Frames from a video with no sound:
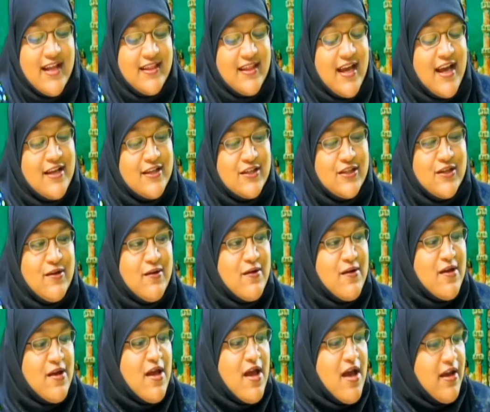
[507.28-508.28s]
So,
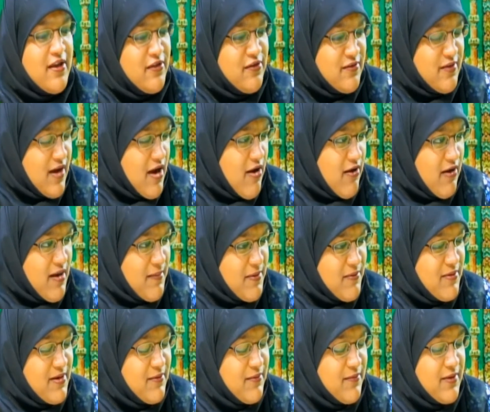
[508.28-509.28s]
how come
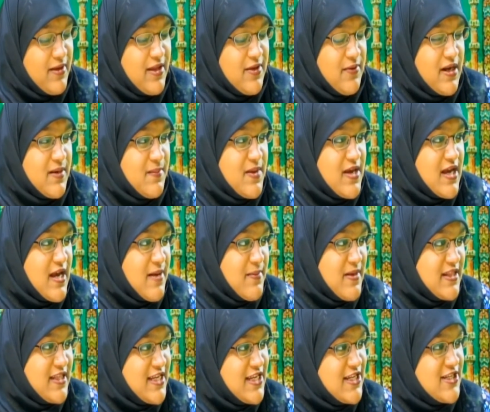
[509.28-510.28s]
you want to become a
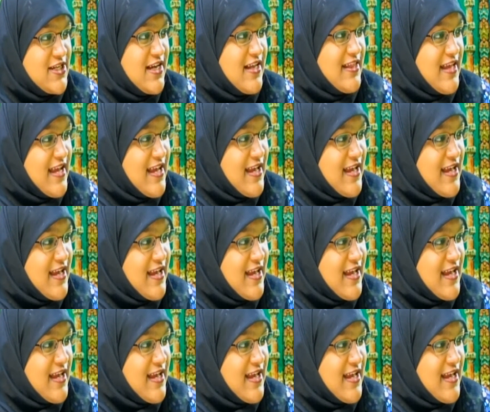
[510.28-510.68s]
teacher? Like,